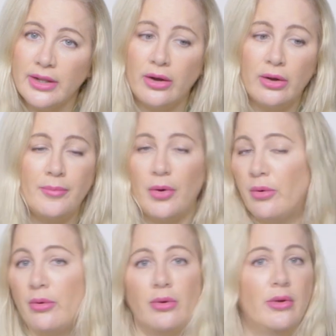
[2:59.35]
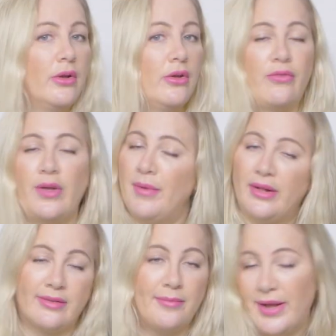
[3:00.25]
or
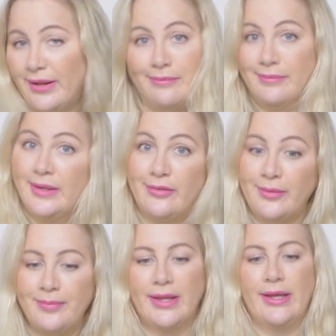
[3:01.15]
female to male even.